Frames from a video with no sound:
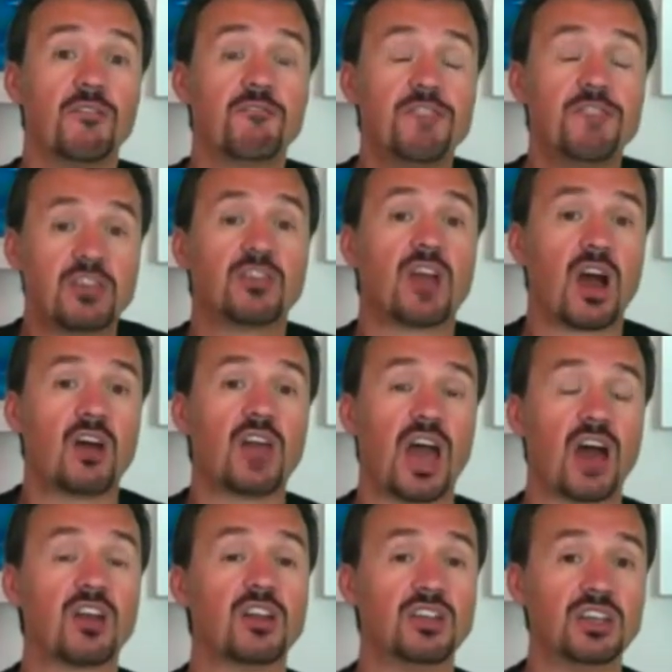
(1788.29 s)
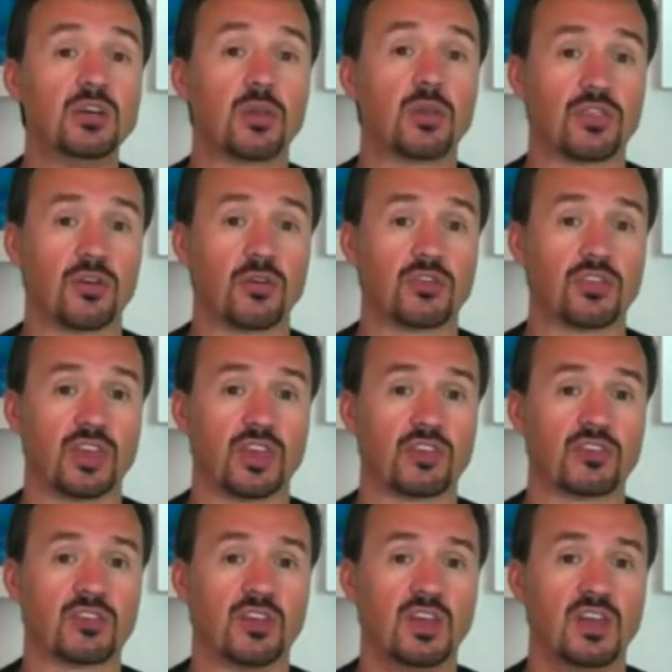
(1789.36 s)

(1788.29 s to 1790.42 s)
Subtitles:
figured out how to deal with those things.